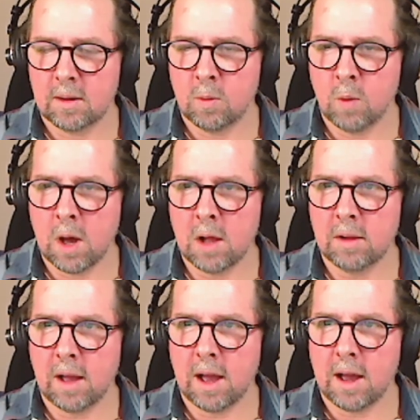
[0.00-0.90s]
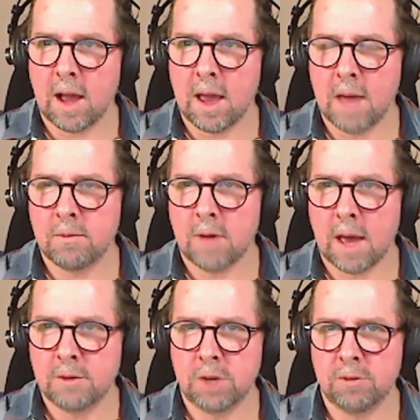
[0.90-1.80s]
Well,
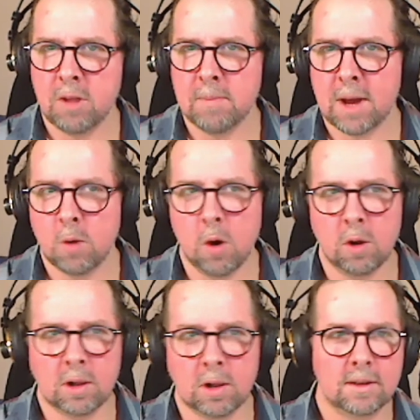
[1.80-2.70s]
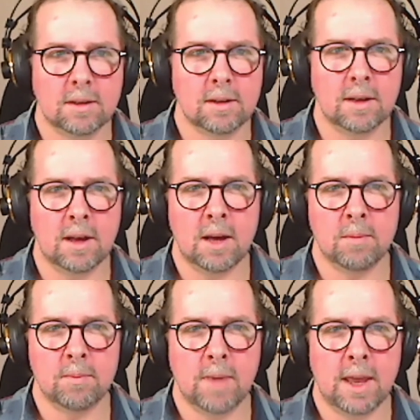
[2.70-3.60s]
I've shifted my role,
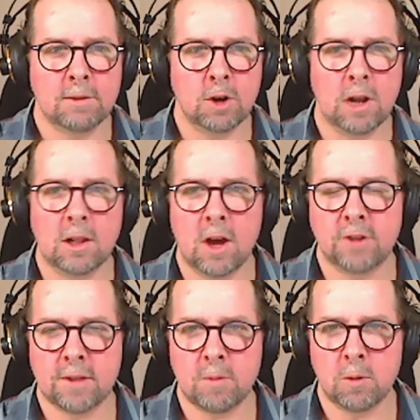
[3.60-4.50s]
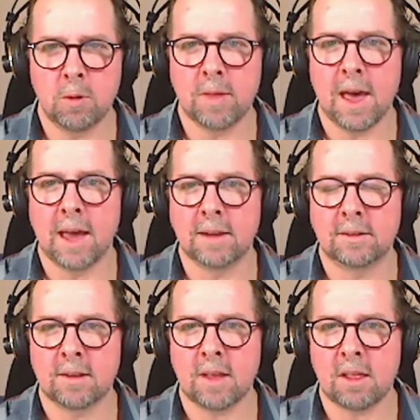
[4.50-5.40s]
and I've learned a lot just from doing that.
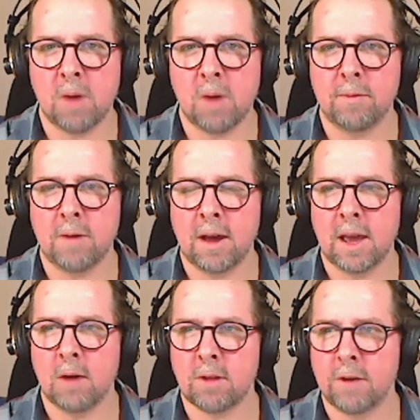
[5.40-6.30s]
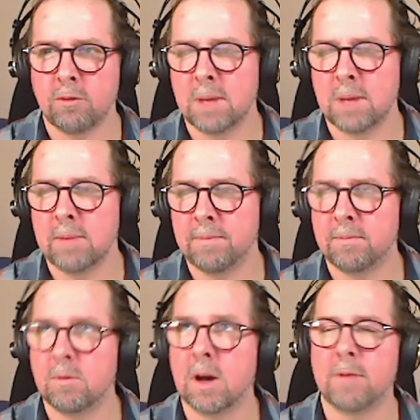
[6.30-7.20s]
Because at Spotify, I was there for maybe
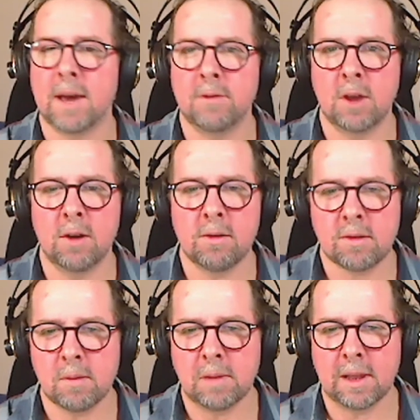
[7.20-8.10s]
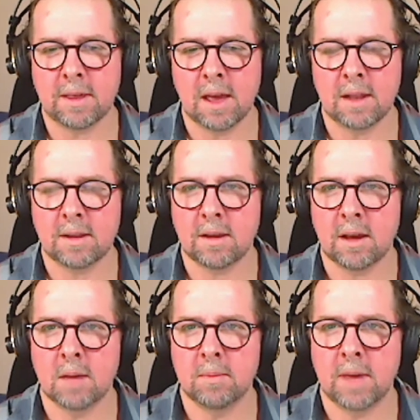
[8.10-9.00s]
5 years, something like that,
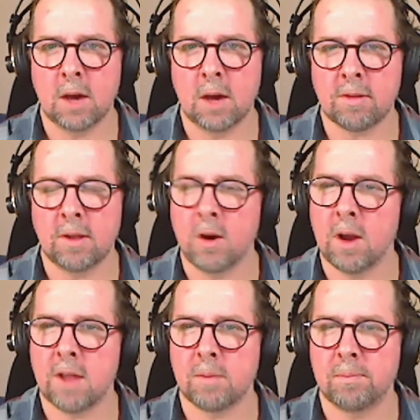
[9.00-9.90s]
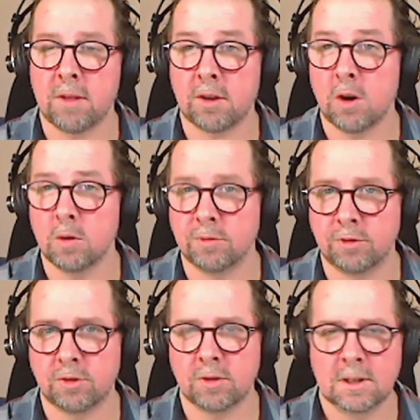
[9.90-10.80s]
and I was there as a
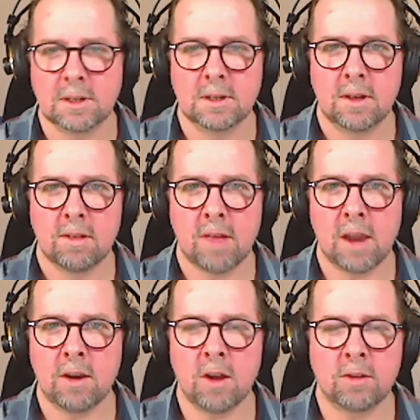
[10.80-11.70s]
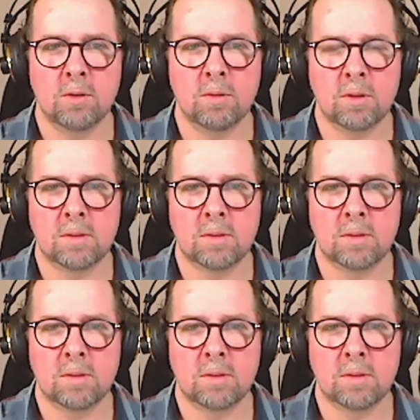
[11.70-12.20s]
coach. So I did not do